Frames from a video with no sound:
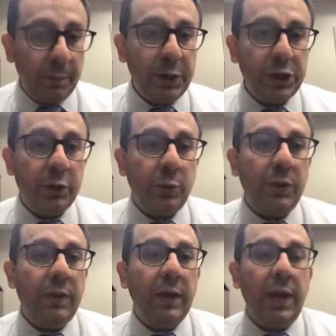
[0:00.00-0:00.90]
patient
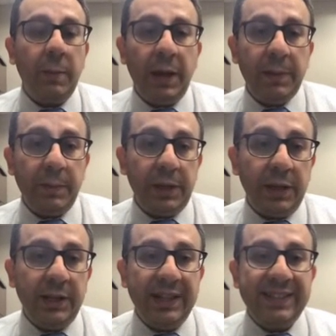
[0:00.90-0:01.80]
with
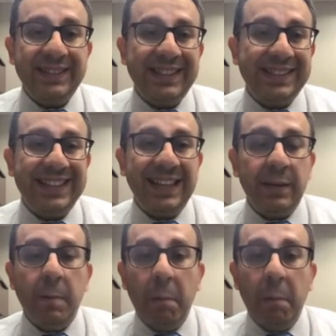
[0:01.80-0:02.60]
MIP that is less than